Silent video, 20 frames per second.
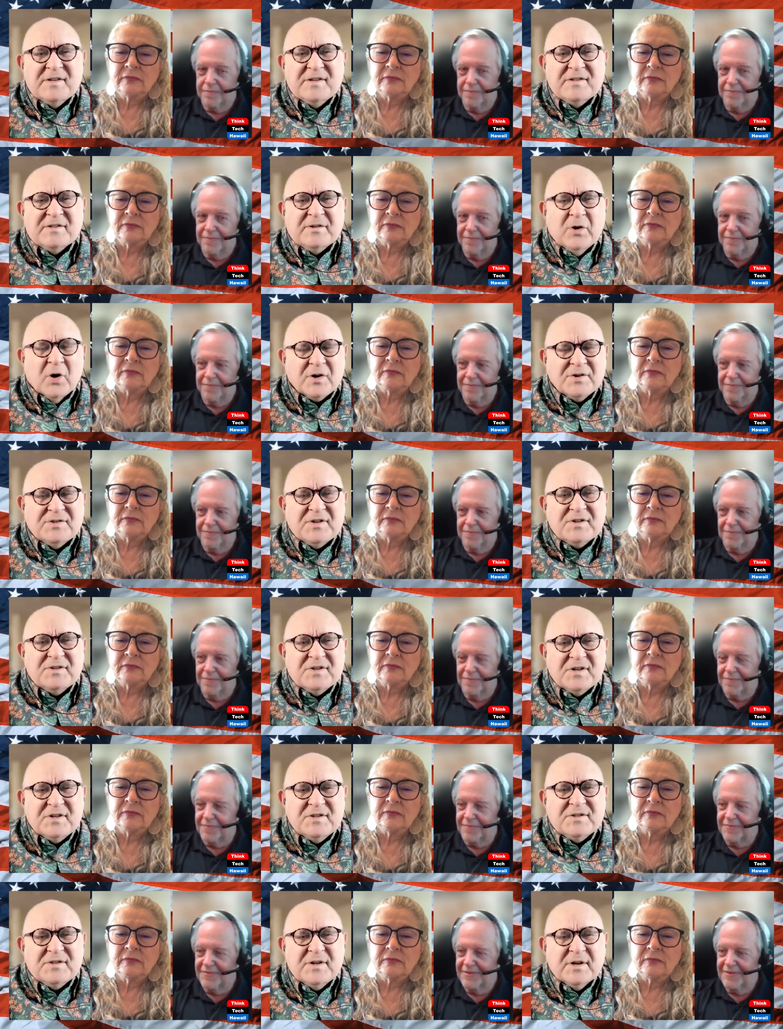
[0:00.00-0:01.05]
Speaker 1: his
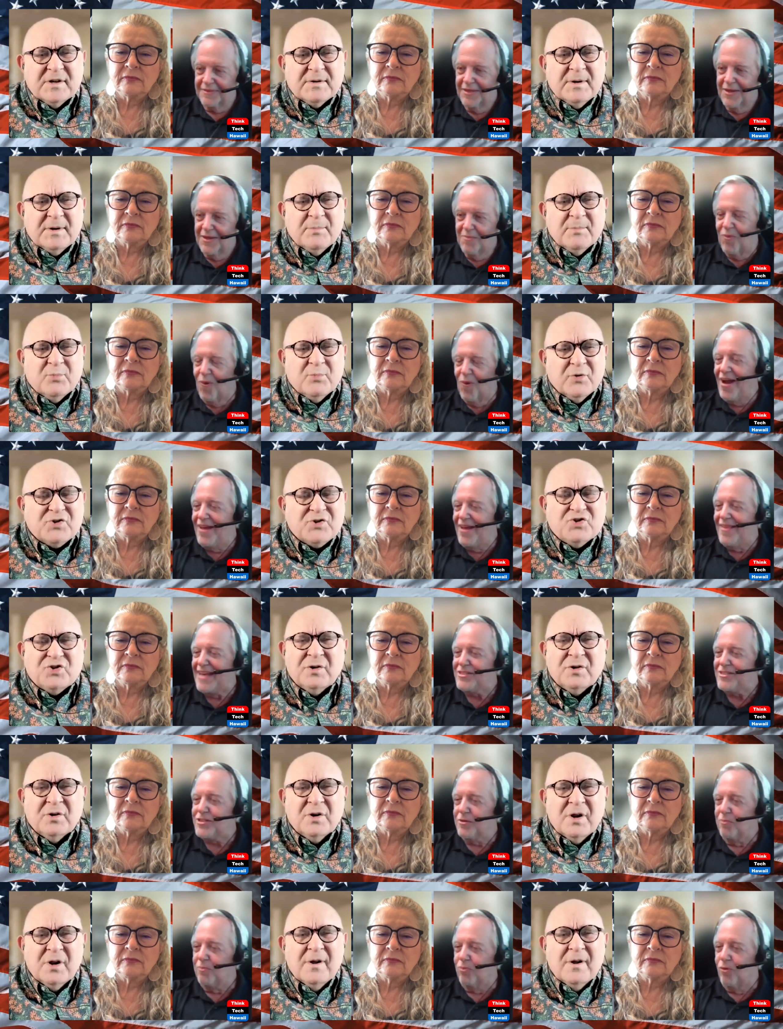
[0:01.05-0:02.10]
narcissistic impression.
Speaker 2: Boy,
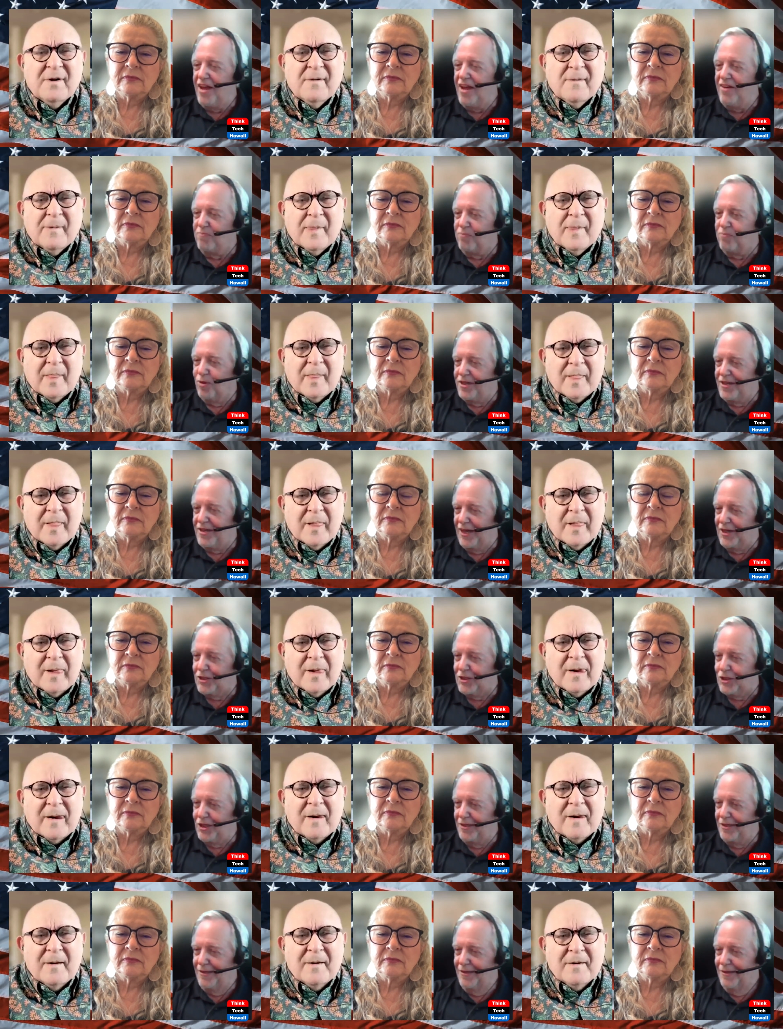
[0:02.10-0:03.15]
that's a brave
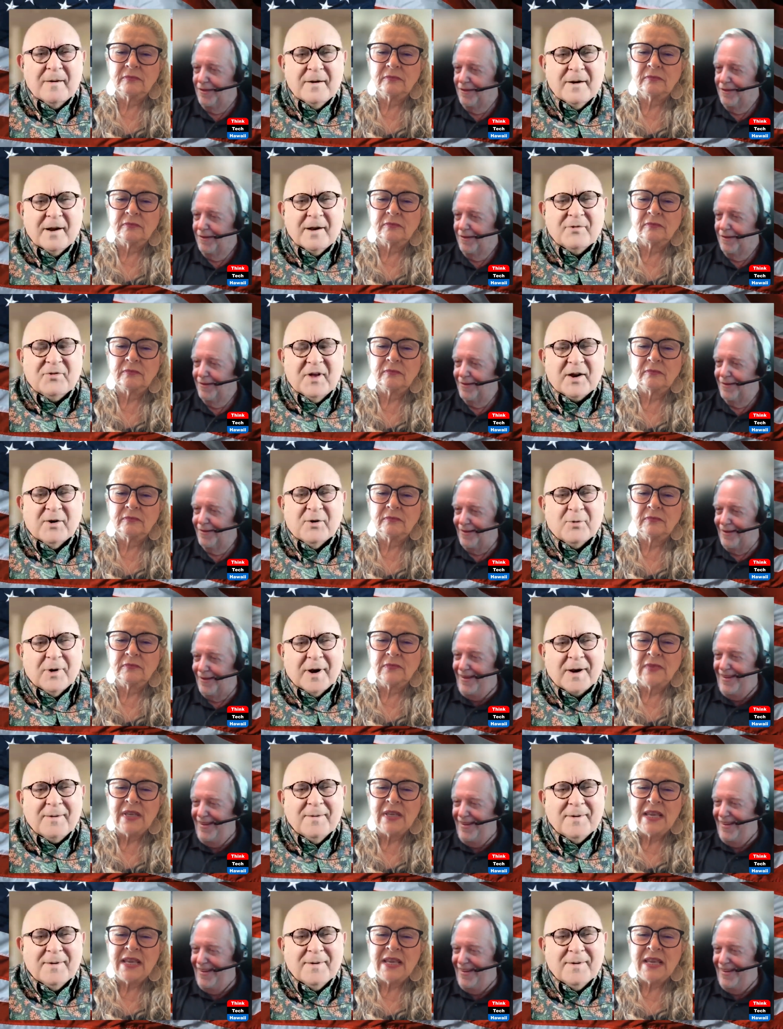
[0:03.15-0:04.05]
prediction.
Speaker 1: Yeah, thank you.